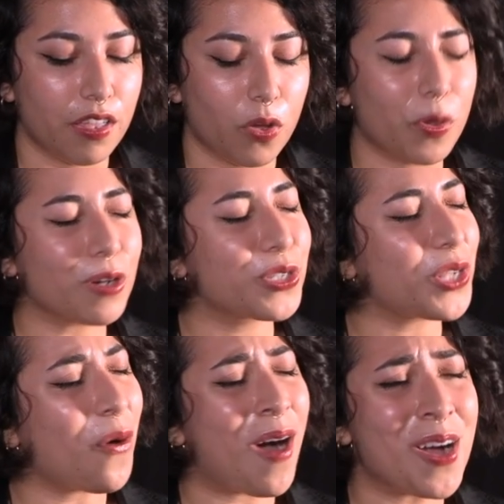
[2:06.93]
We are
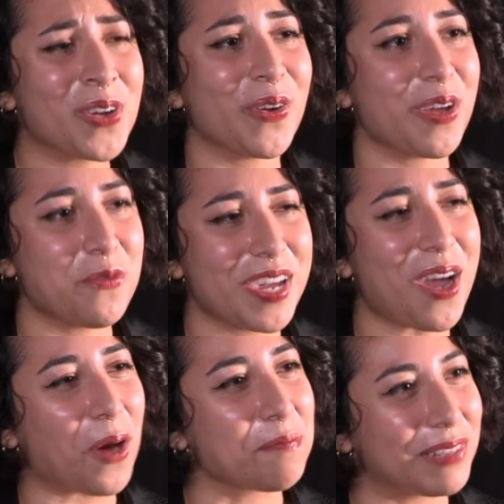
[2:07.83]
so hungry, we
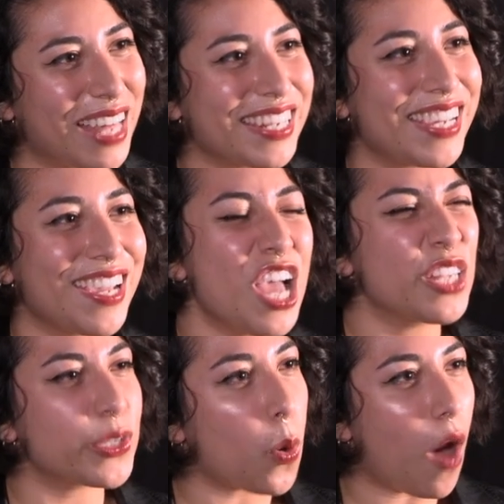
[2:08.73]
are bloody,
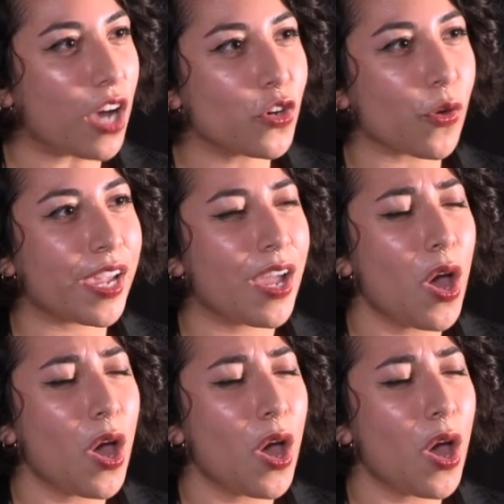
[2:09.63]
so hungry,